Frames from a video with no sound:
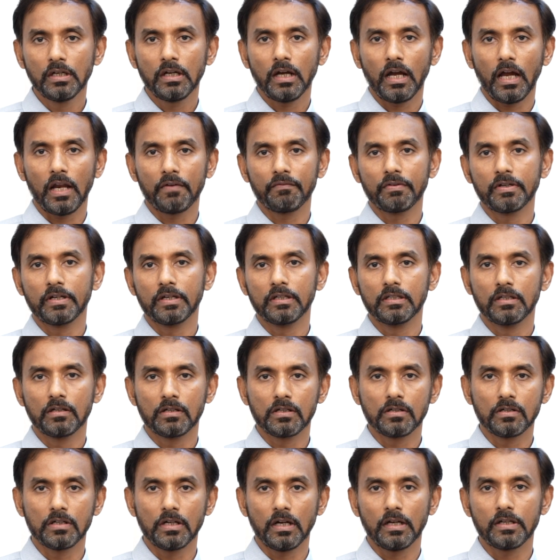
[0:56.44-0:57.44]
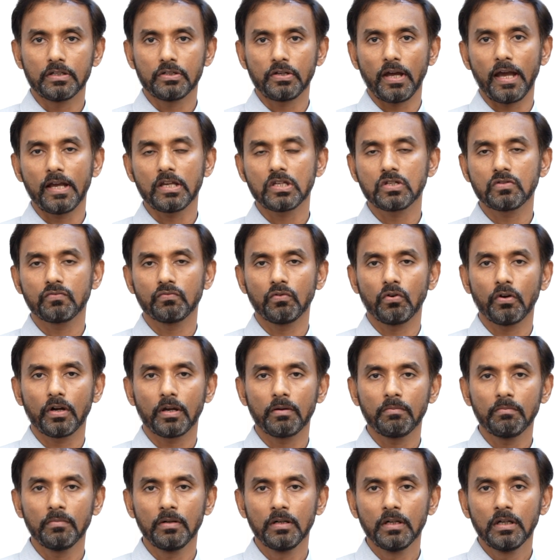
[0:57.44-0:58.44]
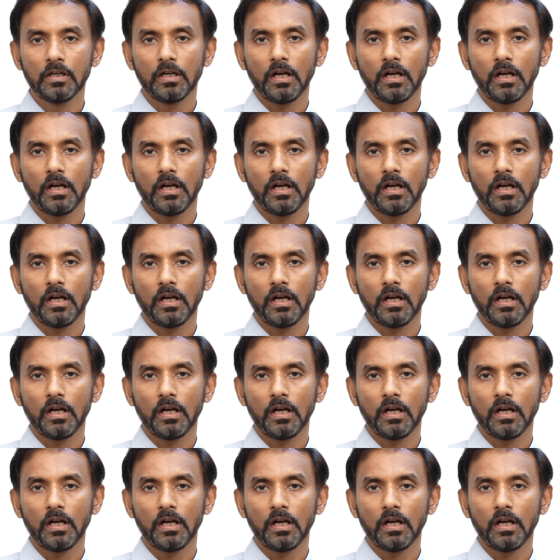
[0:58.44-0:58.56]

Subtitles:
And we did the test for him